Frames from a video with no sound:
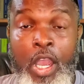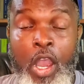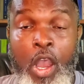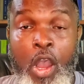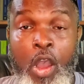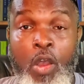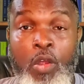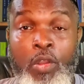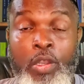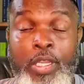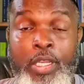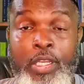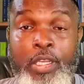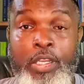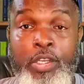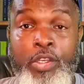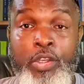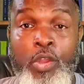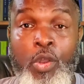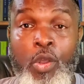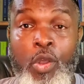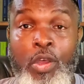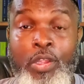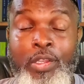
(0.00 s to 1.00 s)
Only the
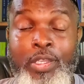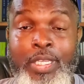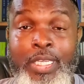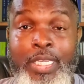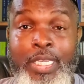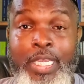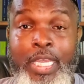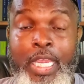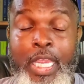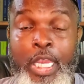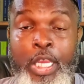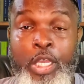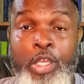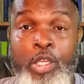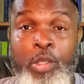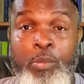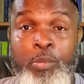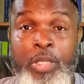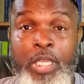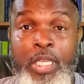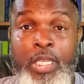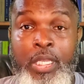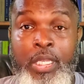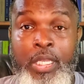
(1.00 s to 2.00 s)
northern
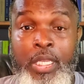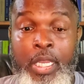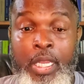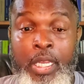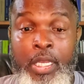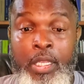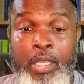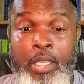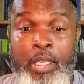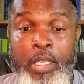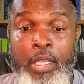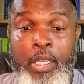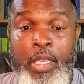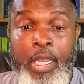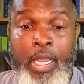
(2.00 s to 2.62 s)
kingdom can get it.